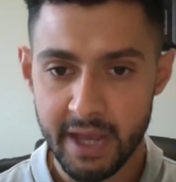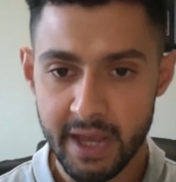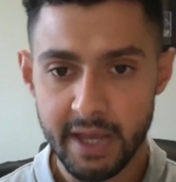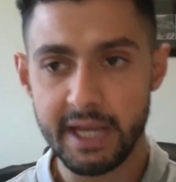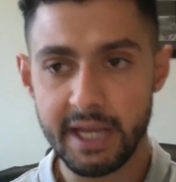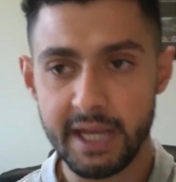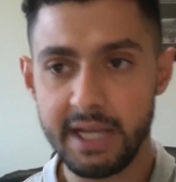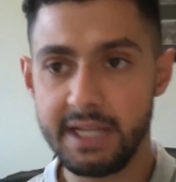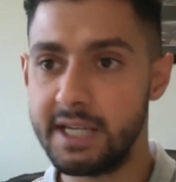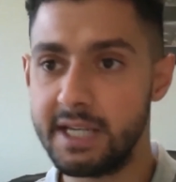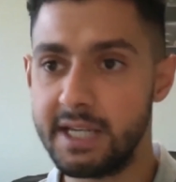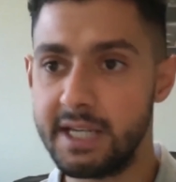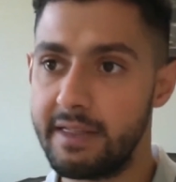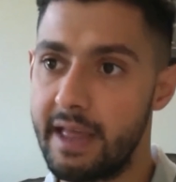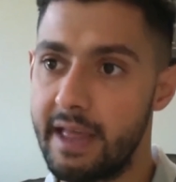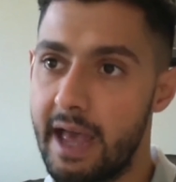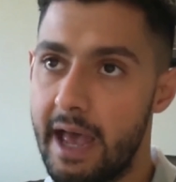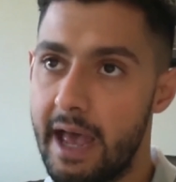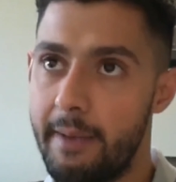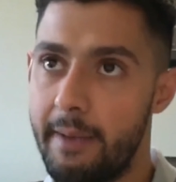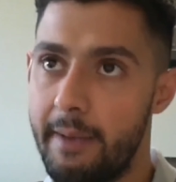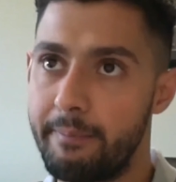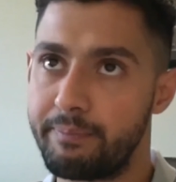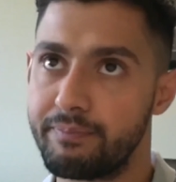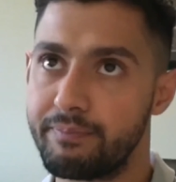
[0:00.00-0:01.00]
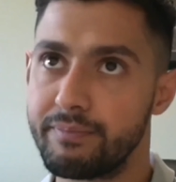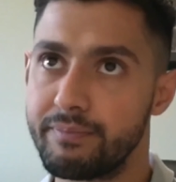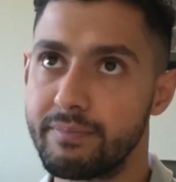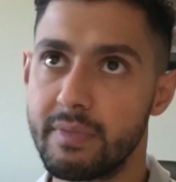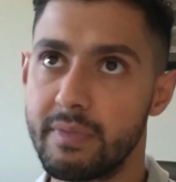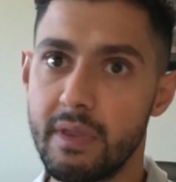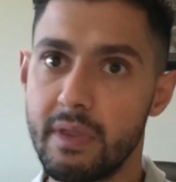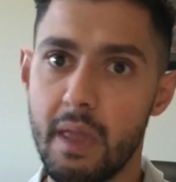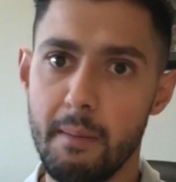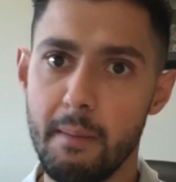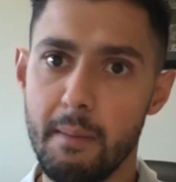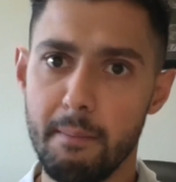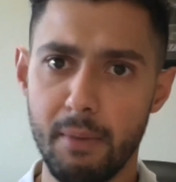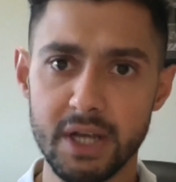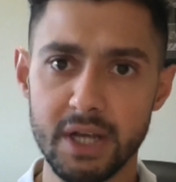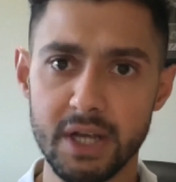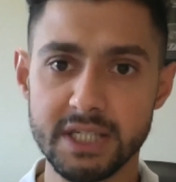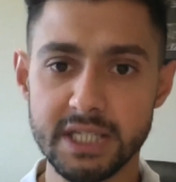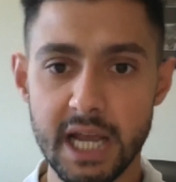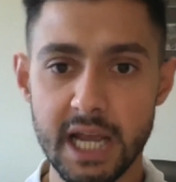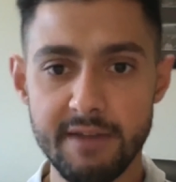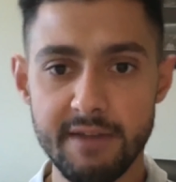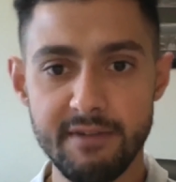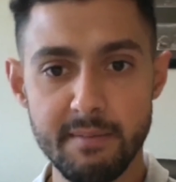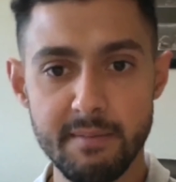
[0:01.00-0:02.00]
Is it that by
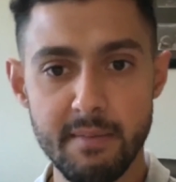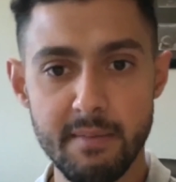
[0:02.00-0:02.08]
saving